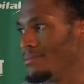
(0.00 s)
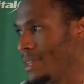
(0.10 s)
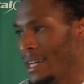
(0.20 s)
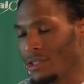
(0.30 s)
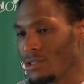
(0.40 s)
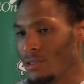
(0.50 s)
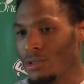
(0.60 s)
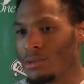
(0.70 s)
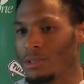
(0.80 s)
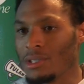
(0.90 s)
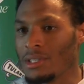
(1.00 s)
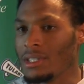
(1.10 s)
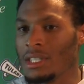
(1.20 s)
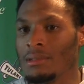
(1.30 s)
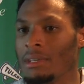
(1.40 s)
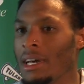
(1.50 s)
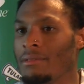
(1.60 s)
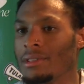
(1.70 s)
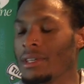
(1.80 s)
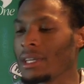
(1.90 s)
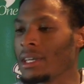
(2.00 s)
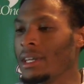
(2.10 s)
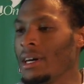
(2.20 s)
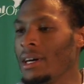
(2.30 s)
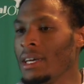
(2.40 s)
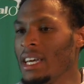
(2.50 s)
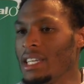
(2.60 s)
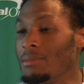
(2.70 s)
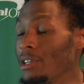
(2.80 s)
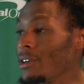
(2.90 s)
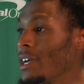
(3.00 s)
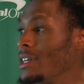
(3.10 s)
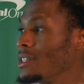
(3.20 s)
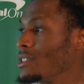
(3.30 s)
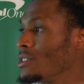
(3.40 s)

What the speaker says: that introduced me to the team and everything, and he's been great.